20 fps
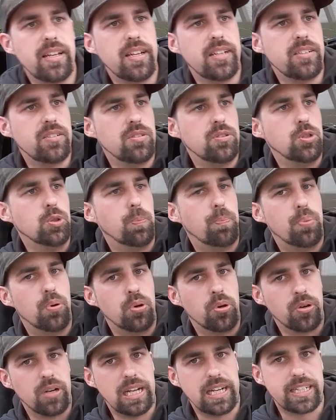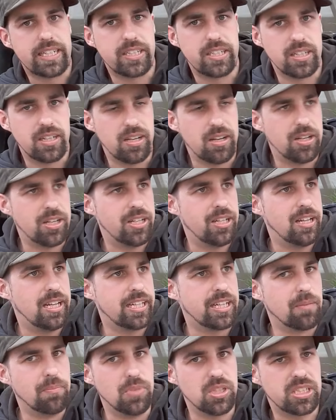then you pour like
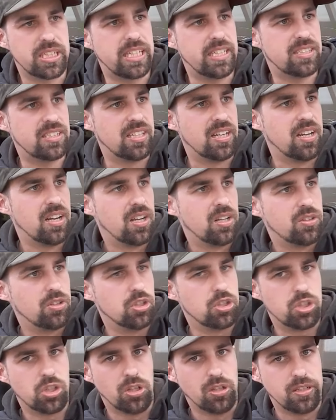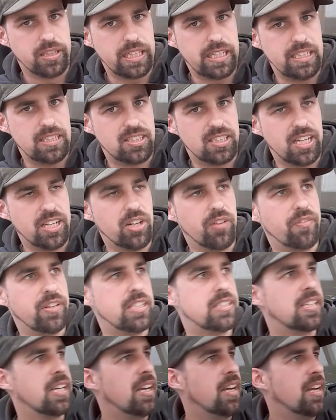like a musket the salt inside of it